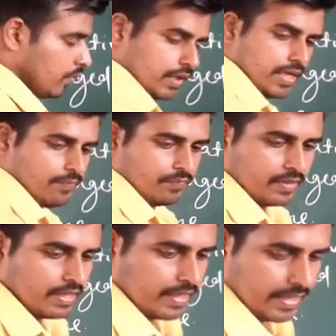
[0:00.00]

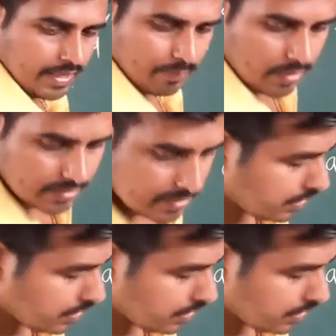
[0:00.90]
Okay, a plus